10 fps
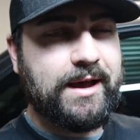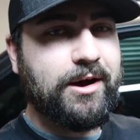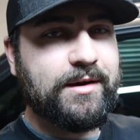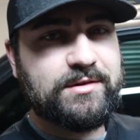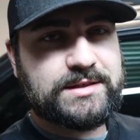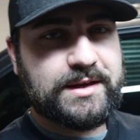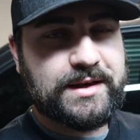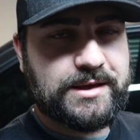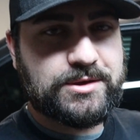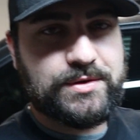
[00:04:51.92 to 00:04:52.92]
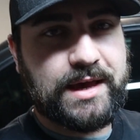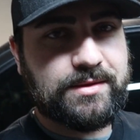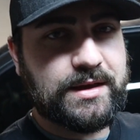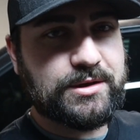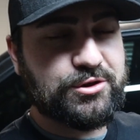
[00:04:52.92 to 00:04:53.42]
I obviously need to
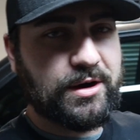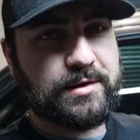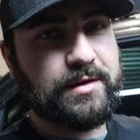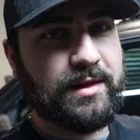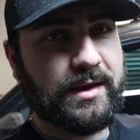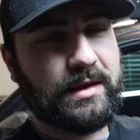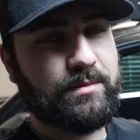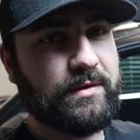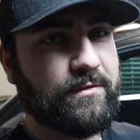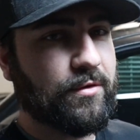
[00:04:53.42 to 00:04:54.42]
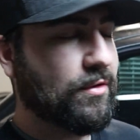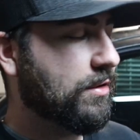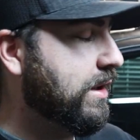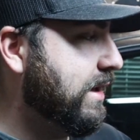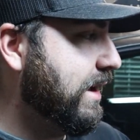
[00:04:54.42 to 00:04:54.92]
get the truck clean
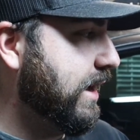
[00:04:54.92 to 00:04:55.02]
before